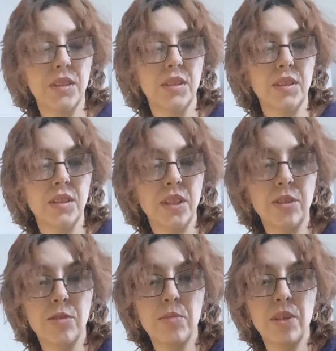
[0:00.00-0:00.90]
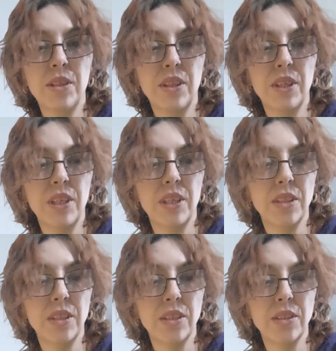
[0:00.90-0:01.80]
Not to my liking
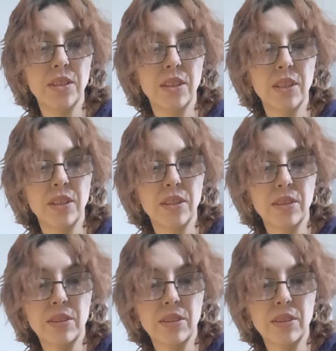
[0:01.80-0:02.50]
these days.